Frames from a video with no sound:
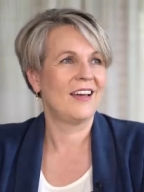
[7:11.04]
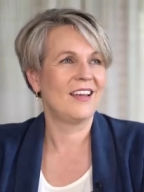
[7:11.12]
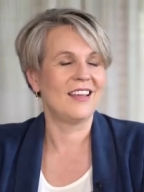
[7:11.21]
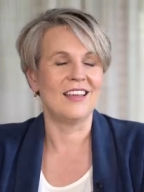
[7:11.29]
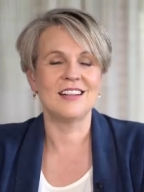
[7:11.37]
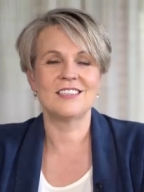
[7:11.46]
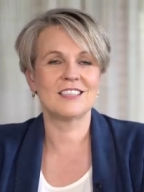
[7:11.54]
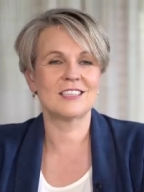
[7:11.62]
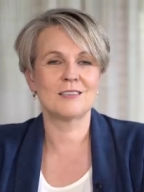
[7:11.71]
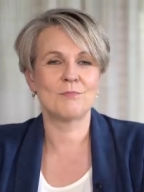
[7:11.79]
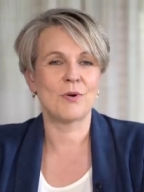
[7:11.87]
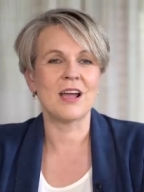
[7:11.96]
It, it
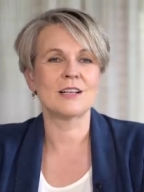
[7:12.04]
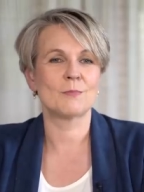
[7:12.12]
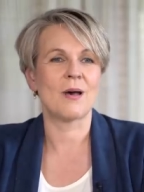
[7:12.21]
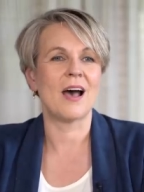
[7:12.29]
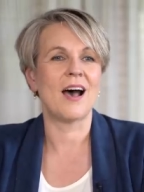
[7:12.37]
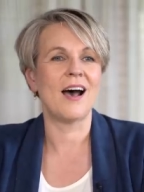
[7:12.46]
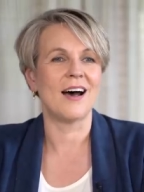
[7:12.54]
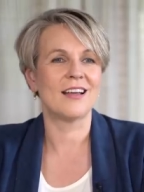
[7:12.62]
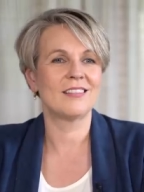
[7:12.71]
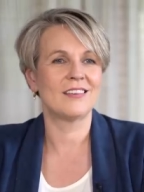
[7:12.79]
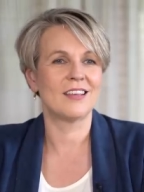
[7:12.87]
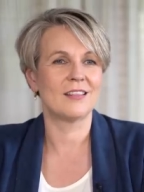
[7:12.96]
just breaks my
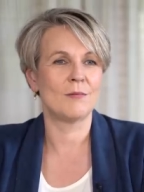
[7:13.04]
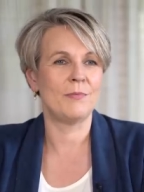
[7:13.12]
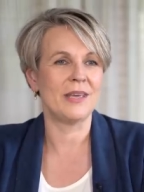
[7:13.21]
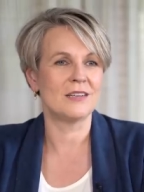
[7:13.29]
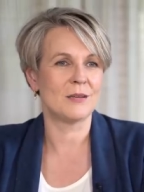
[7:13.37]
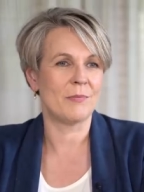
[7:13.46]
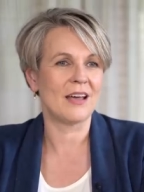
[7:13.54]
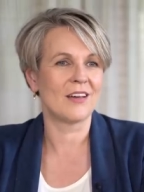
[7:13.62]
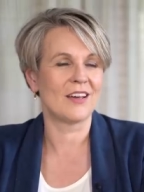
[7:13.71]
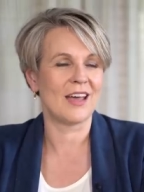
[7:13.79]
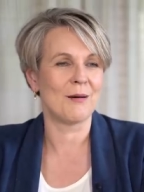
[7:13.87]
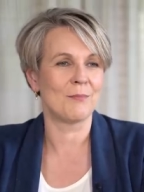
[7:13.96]
heart that the big
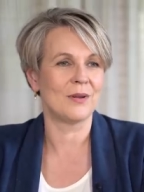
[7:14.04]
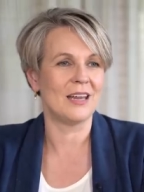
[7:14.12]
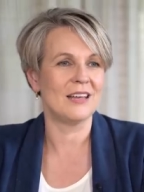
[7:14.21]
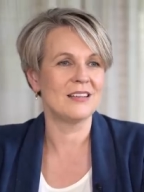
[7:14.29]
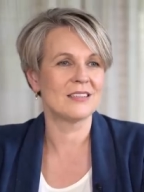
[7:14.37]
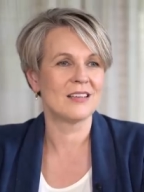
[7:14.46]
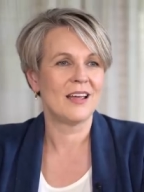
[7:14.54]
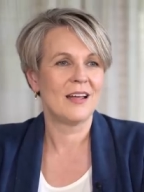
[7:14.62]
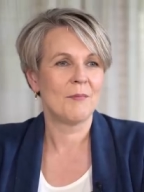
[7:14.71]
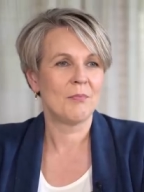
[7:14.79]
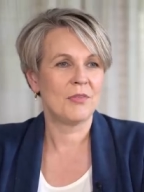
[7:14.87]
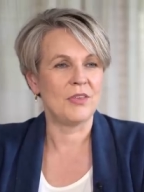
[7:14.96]
tobacco companies
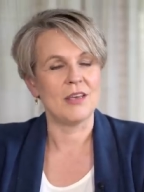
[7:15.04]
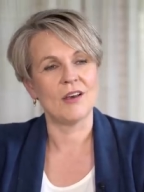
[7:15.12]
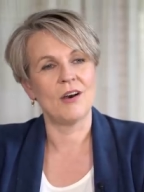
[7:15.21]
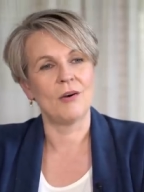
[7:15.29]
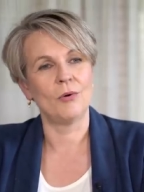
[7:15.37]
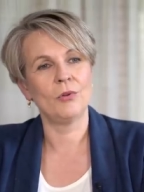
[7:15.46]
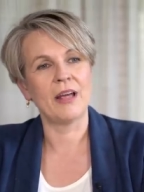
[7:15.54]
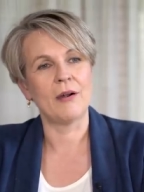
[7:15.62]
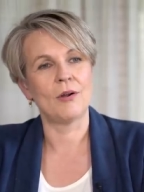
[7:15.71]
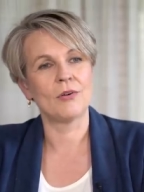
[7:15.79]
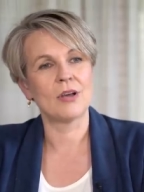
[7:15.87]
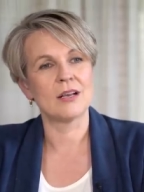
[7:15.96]
think, oh, all
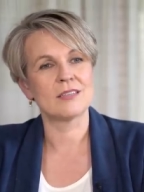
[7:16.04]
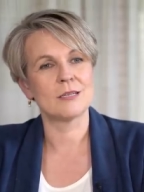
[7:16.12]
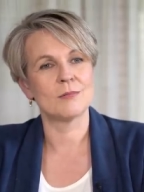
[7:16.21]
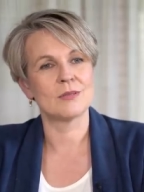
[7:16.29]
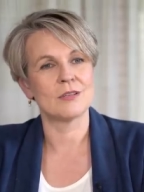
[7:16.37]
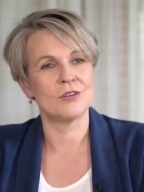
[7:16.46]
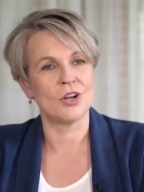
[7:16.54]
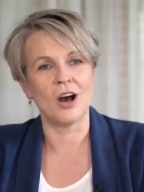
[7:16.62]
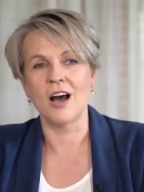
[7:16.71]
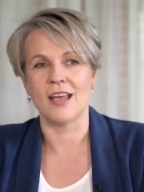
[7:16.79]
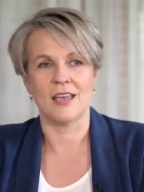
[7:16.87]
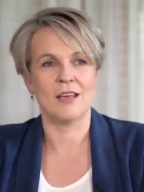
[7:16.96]
our old customers are
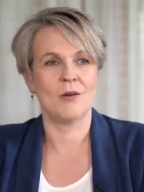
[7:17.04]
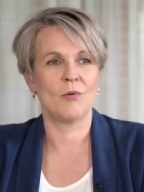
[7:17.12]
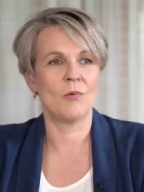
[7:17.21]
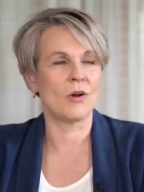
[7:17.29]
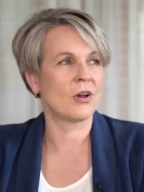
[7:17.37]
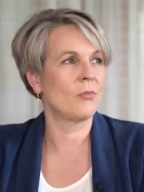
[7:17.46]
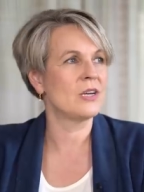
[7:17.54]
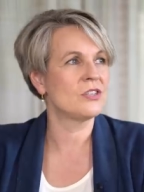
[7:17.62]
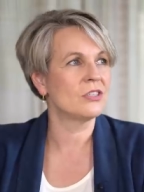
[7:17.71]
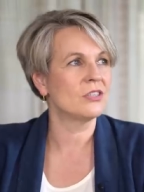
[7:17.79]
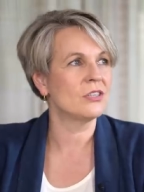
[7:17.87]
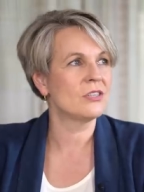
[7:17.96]
dying. What can we
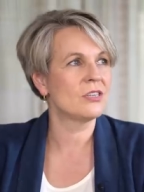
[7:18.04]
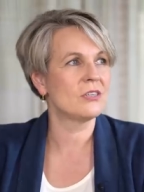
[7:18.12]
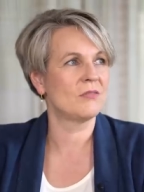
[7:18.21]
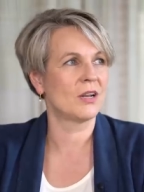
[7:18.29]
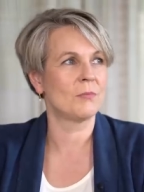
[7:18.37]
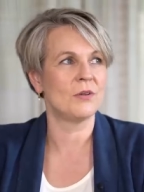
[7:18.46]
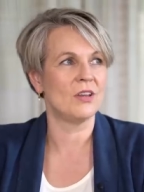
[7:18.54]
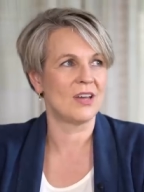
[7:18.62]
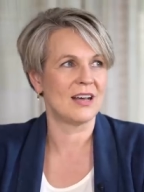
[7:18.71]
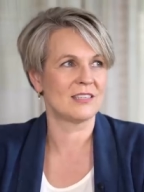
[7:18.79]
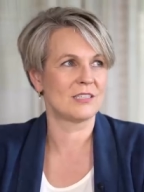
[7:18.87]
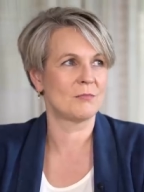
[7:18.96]
do to develop a new
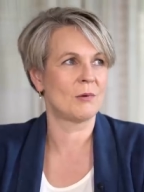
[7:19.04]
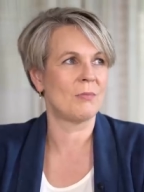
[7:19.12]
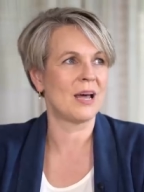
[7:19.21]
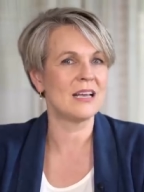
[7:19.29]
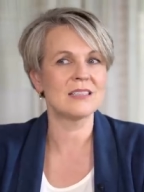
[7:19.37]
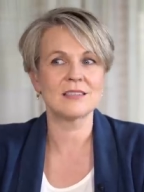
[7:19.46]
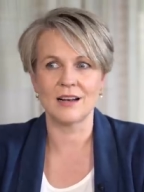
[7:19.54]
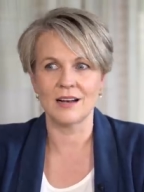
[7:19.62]
customer base?